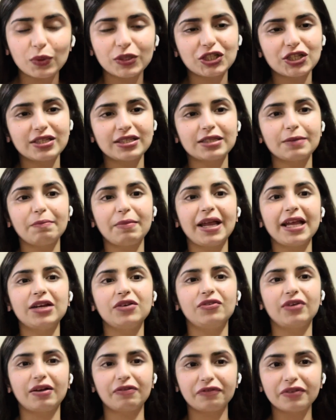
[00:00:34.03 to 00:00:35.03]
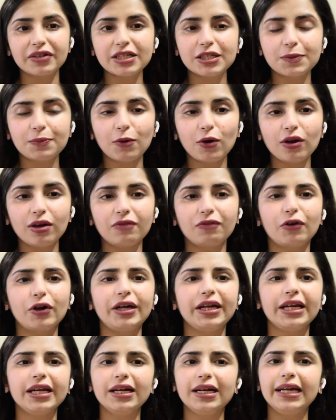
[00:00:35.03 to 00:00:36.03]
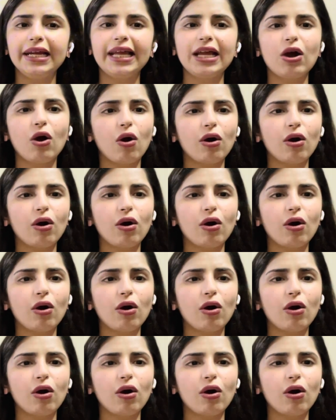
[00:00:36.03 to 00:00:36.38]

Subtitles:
which is the main reference book for nearly